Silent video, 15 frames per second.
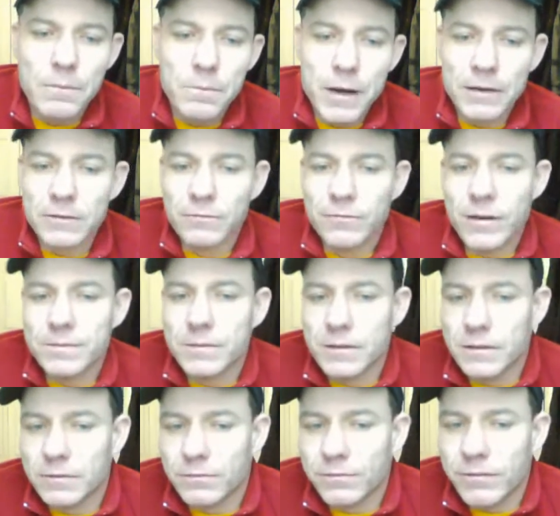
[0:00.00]
but from
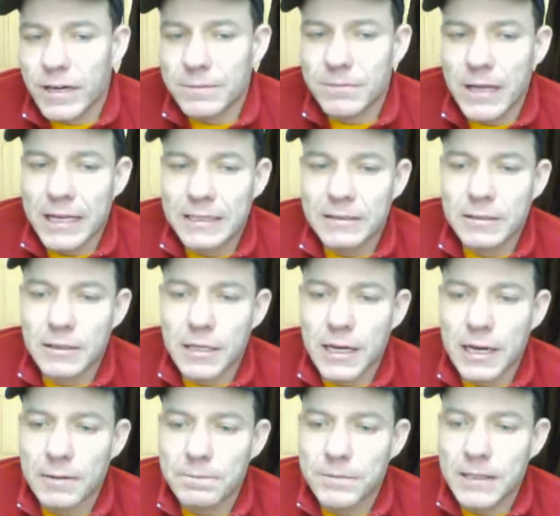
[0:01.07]

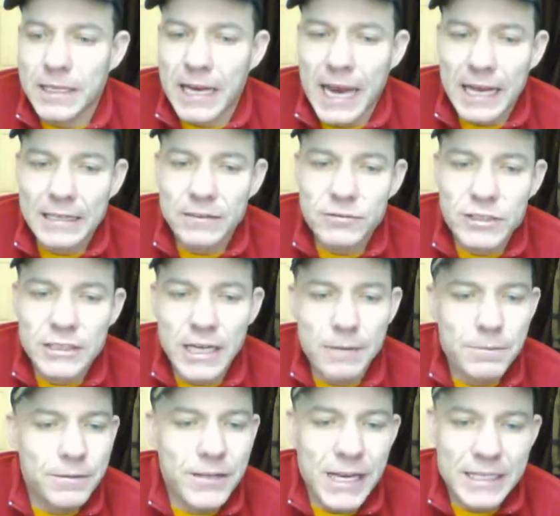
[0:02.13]
the end of
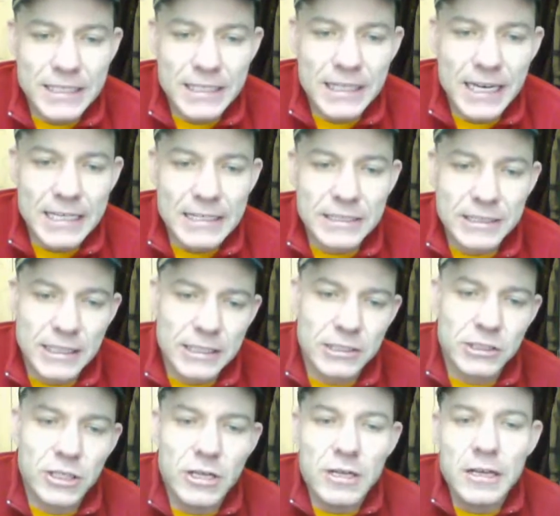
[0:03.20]
September
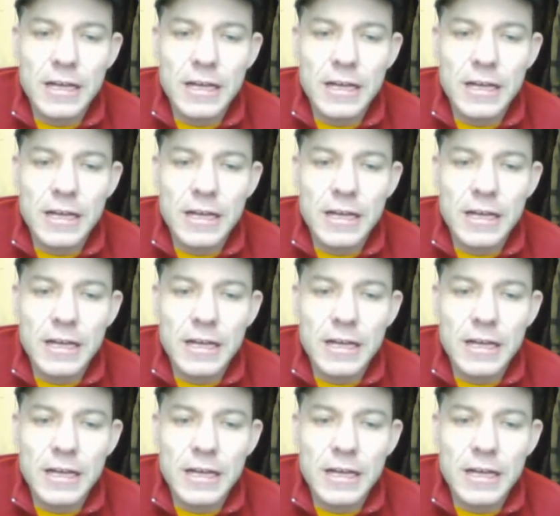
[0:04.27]
1986